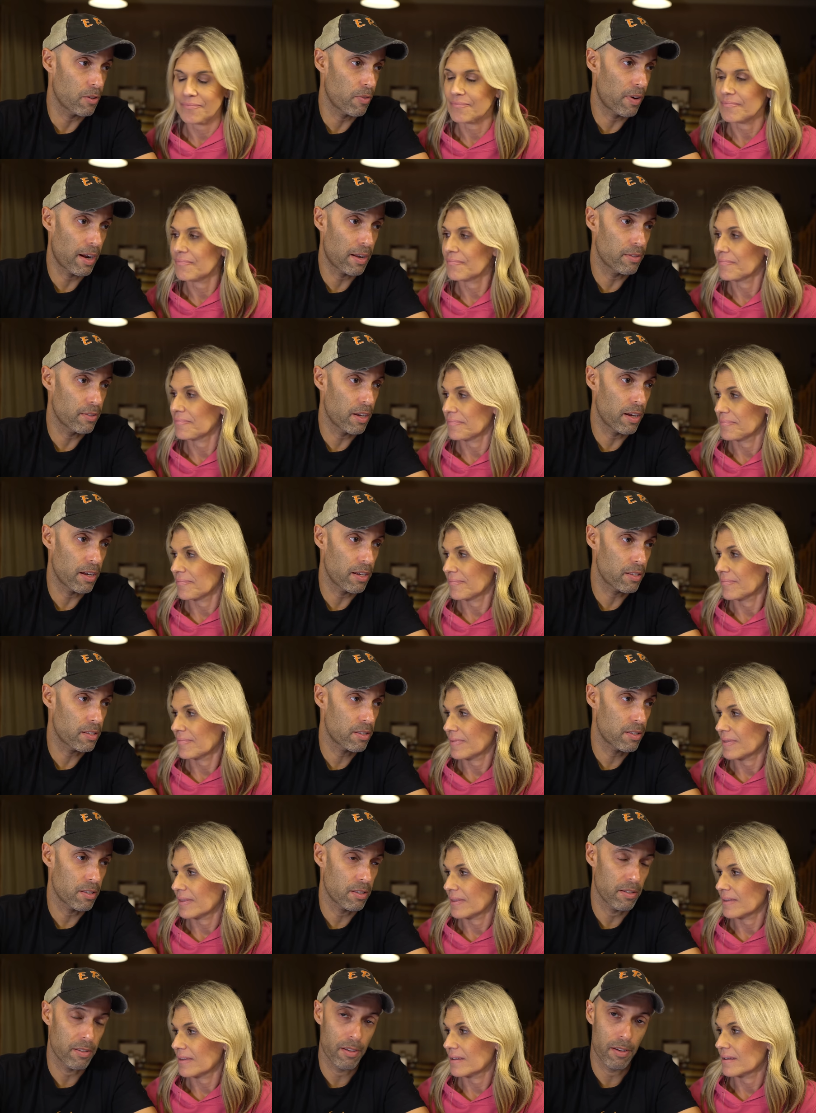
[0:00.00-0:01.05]
Speaker 1: around us,
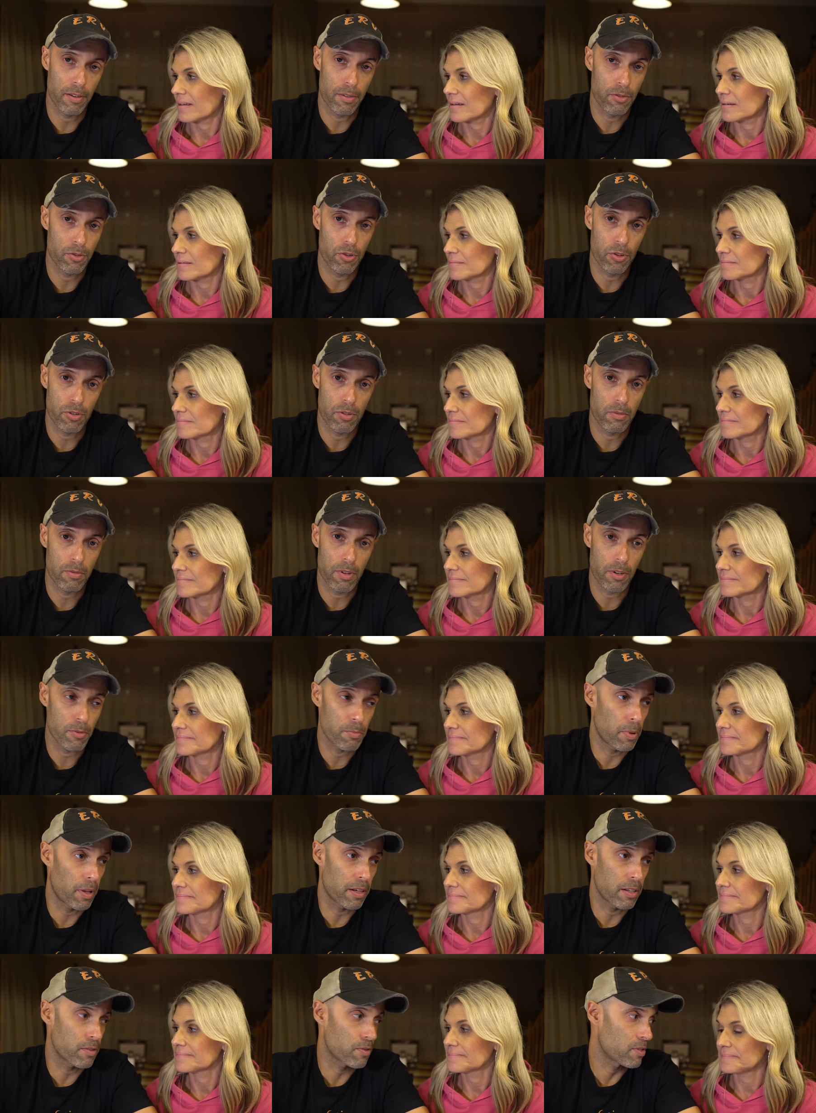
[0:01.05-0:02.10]
there's just there's
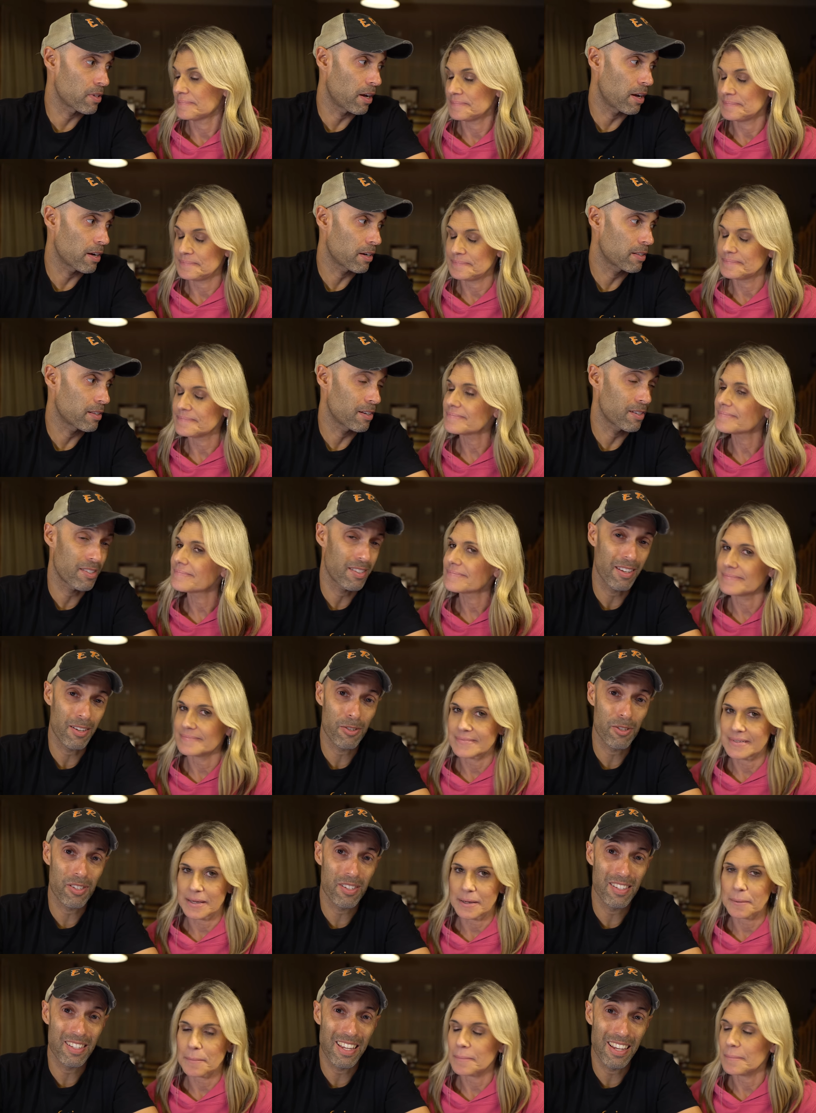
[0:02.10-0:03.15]
plenty of stock. Mm-hmm. There's there's
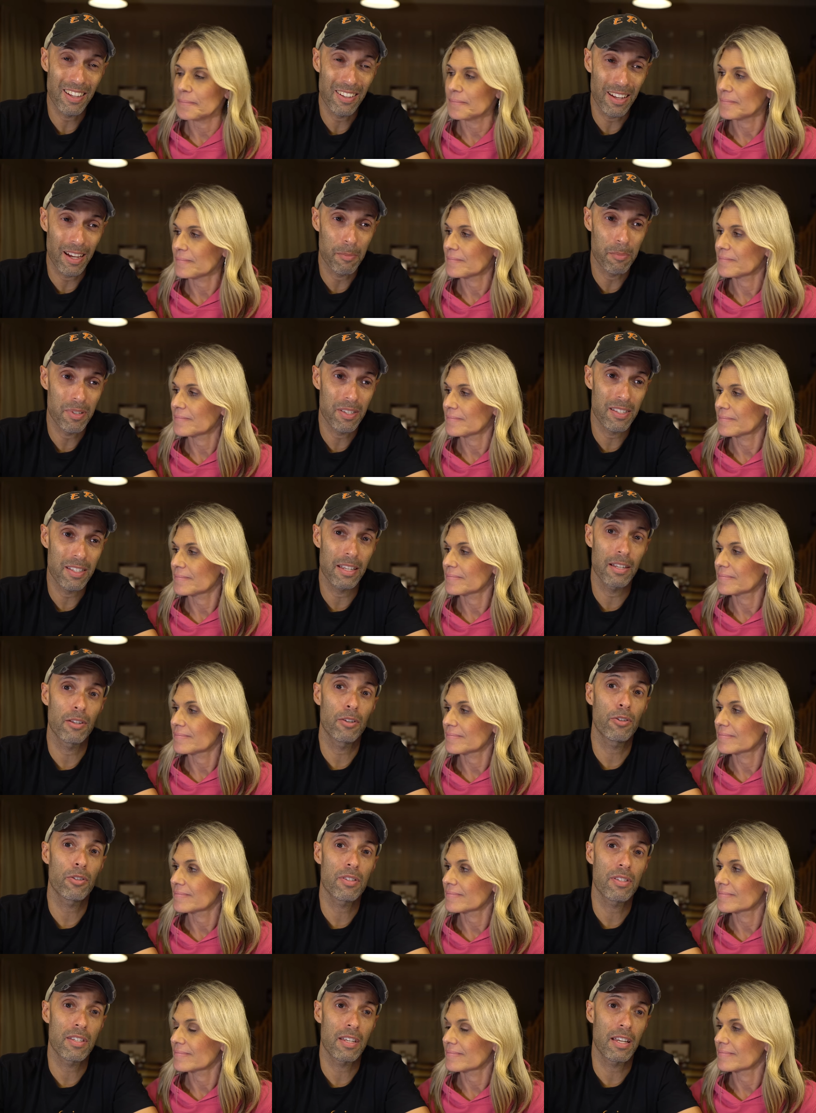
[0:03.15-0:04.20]
yeah. still I'm still
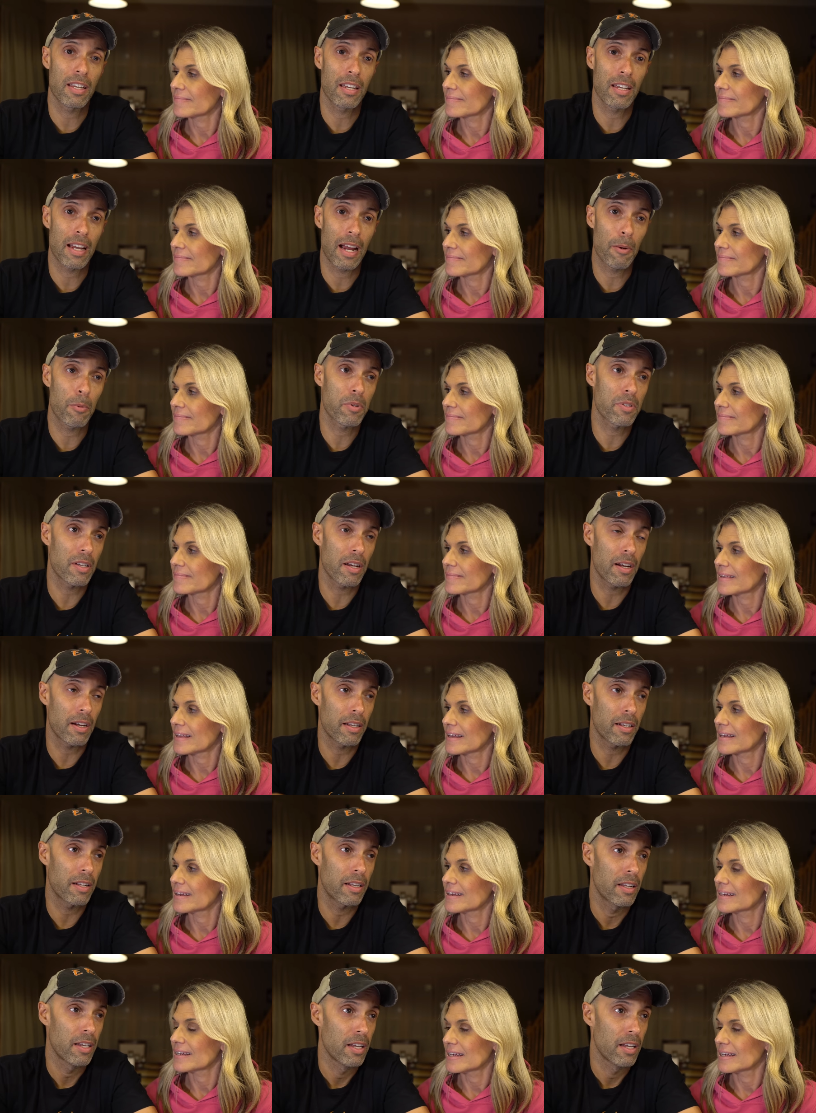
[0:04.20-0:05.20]
seeing. I was on